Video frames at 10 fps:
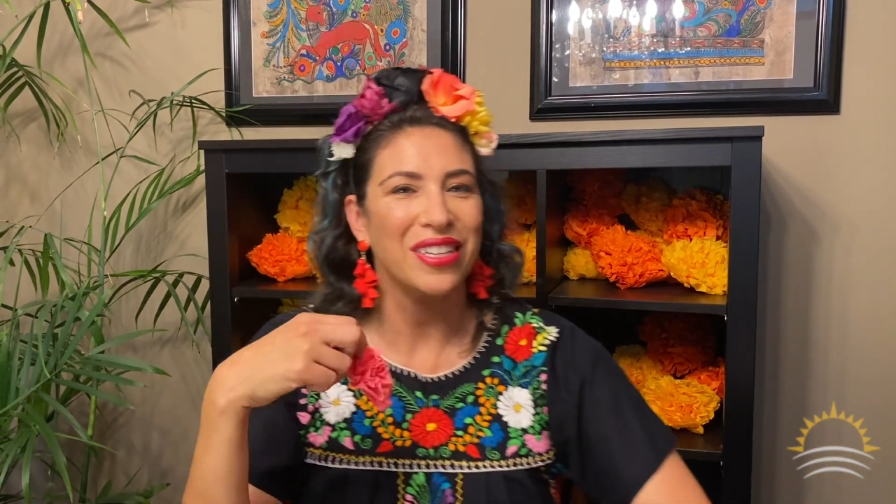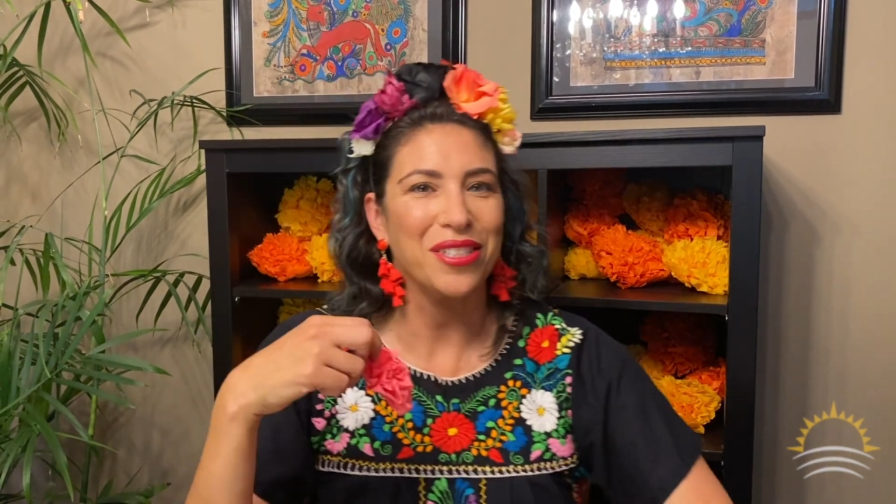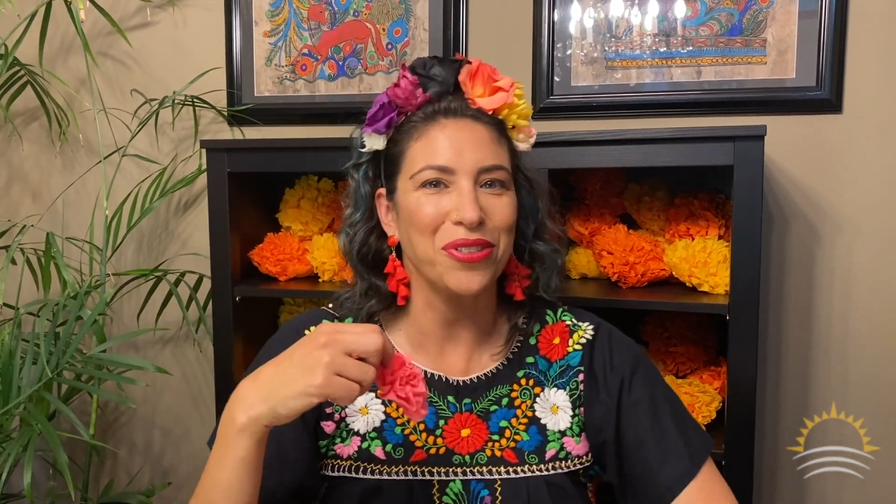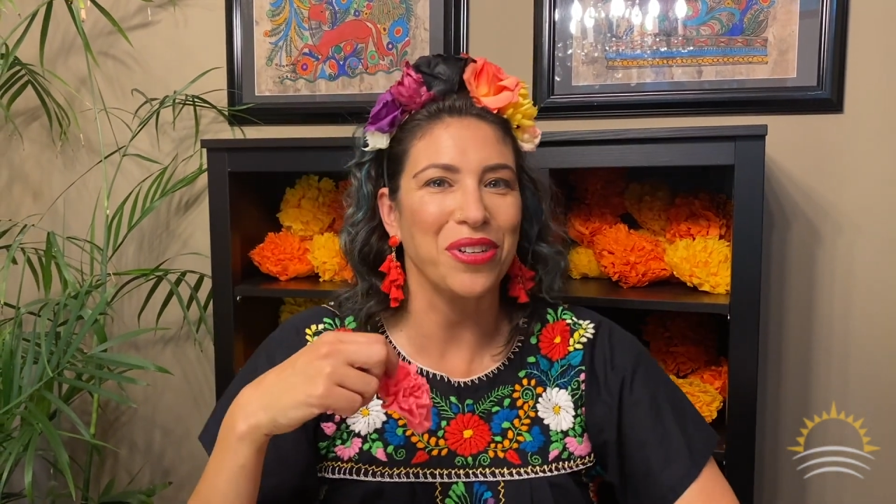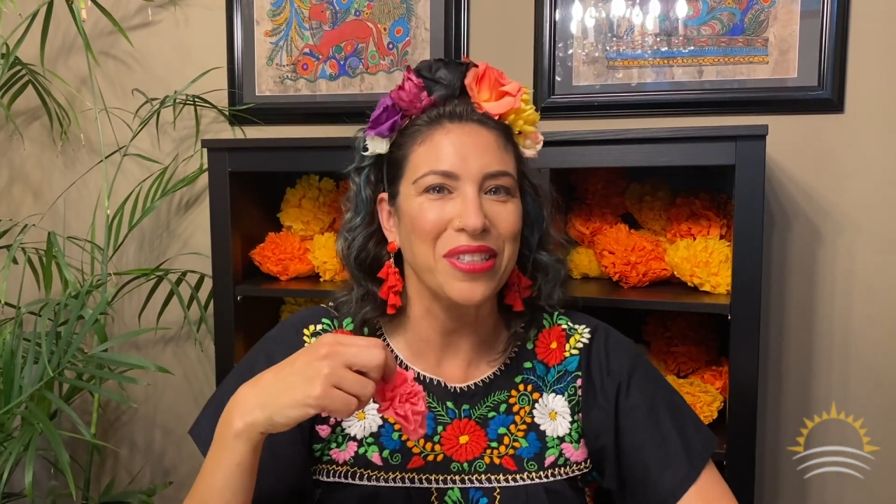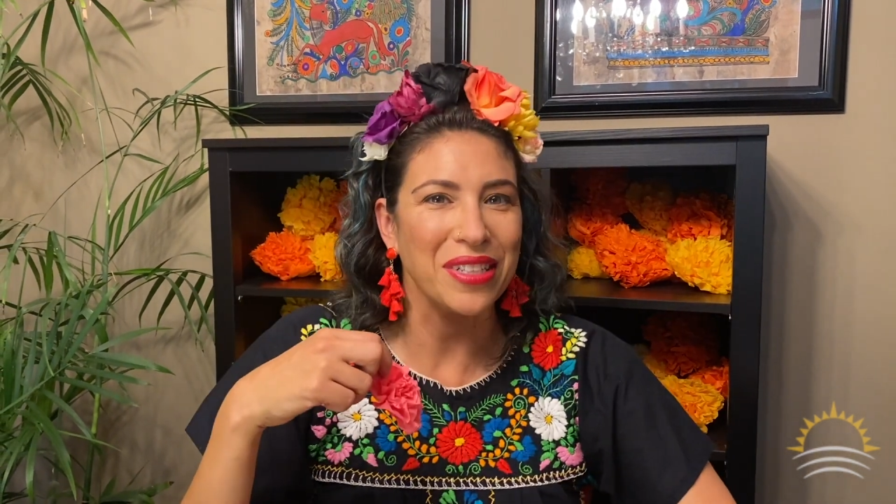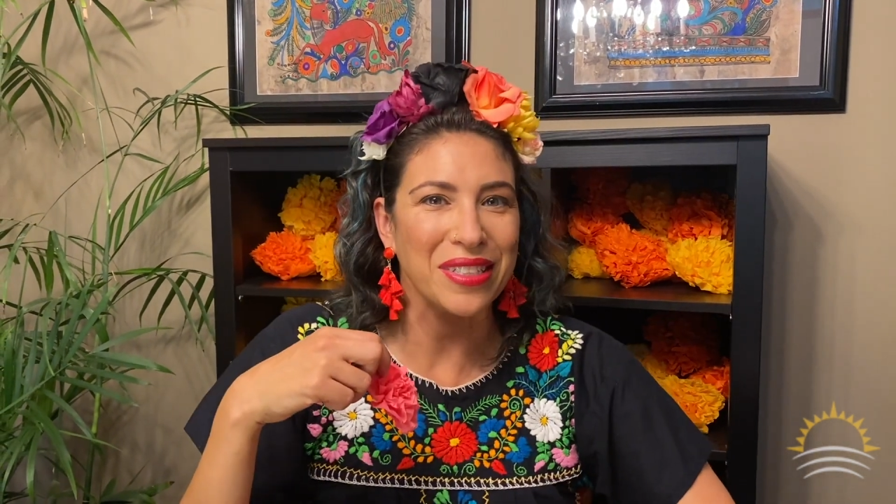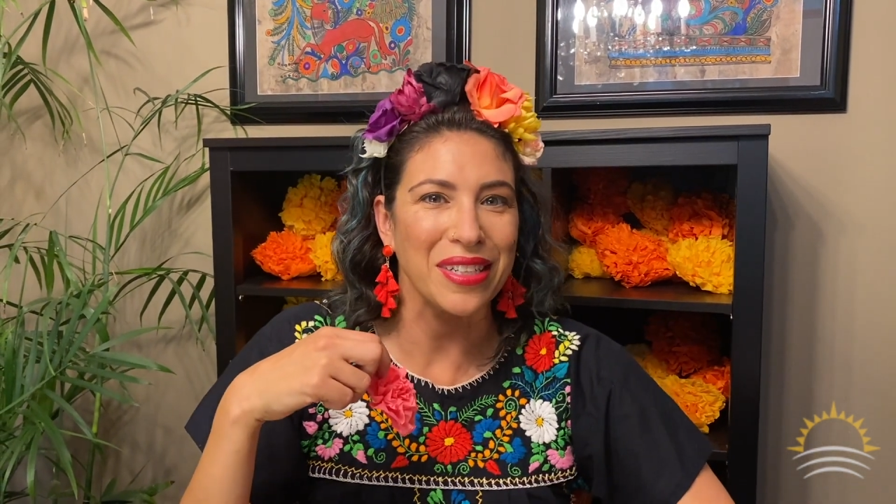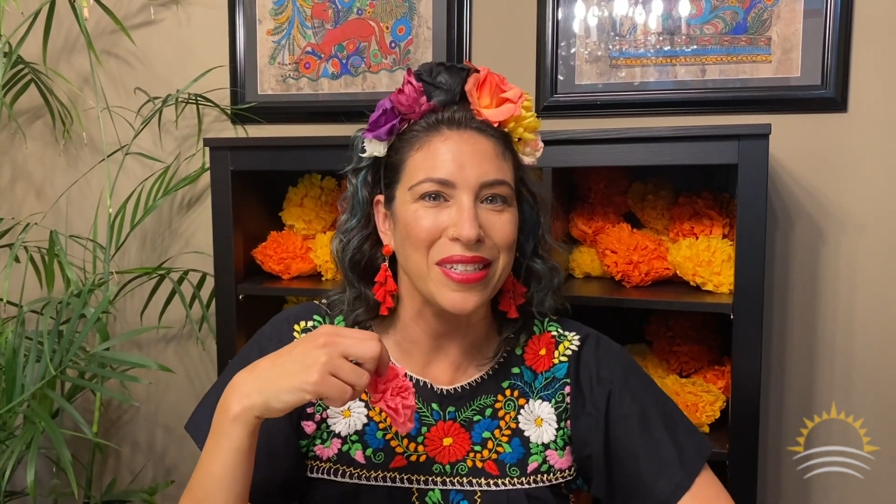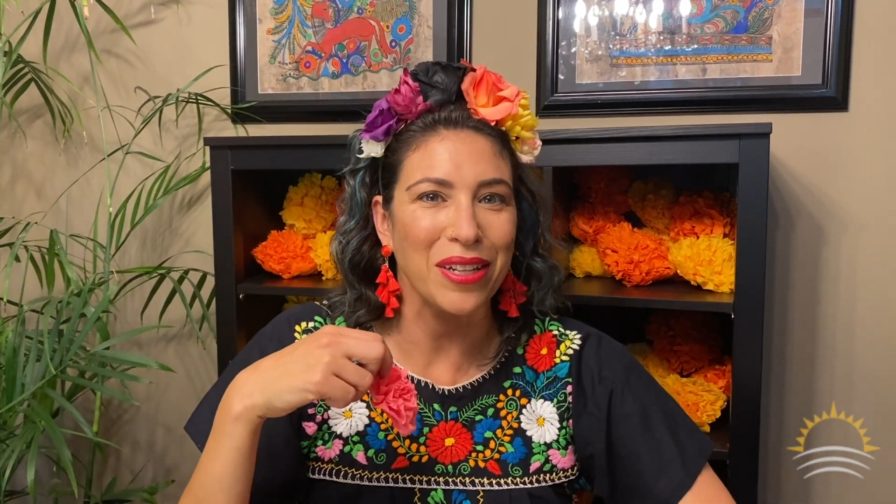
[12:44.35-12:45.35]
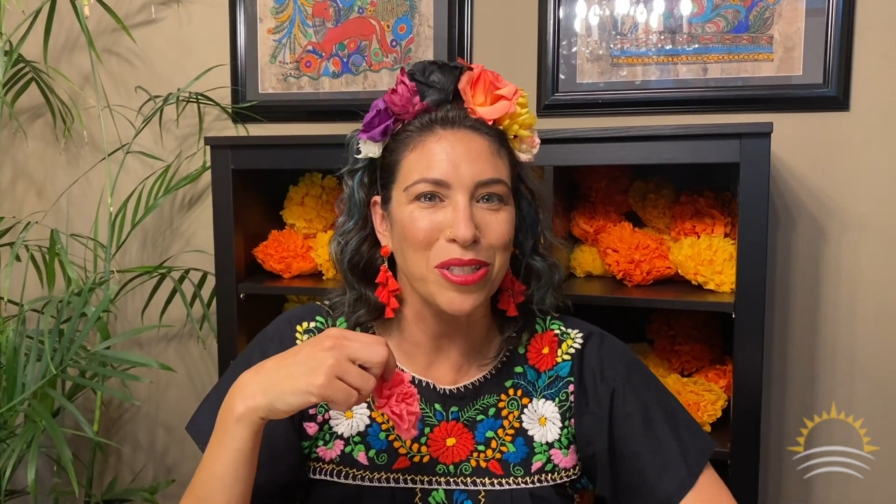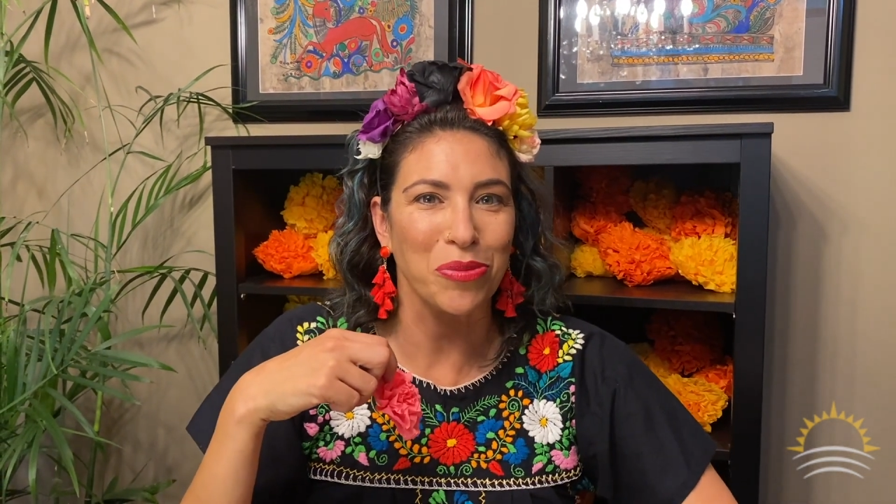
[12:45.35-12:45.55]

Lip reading: during the Dia de los